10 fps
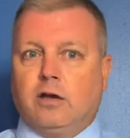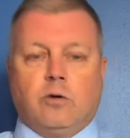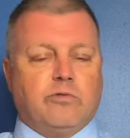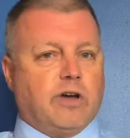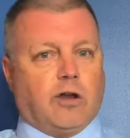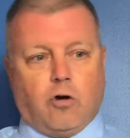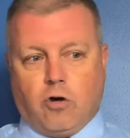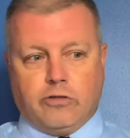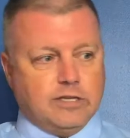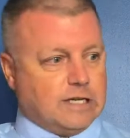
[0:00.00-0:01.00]
We've got all
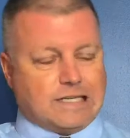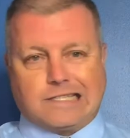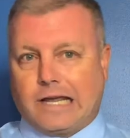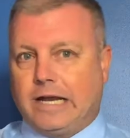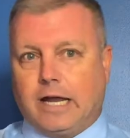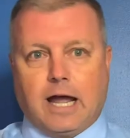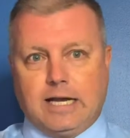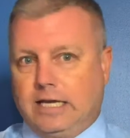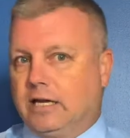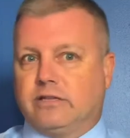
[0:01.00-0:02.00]
these exciting
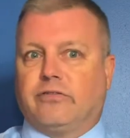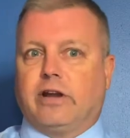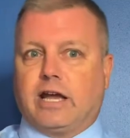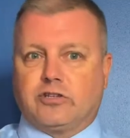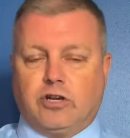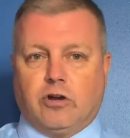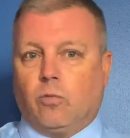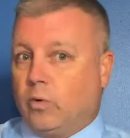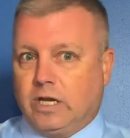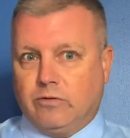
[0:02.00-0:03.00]
ideas for next year, and
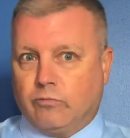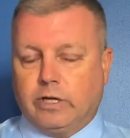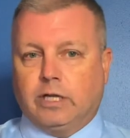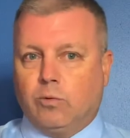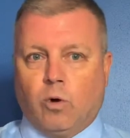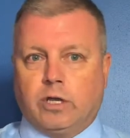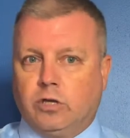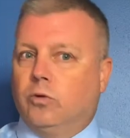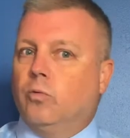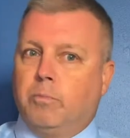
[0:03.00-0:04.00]
we really want
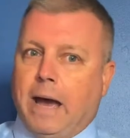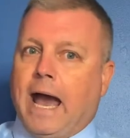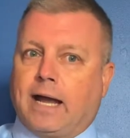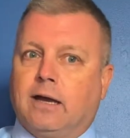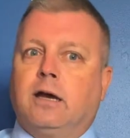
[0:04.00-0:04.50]
you back.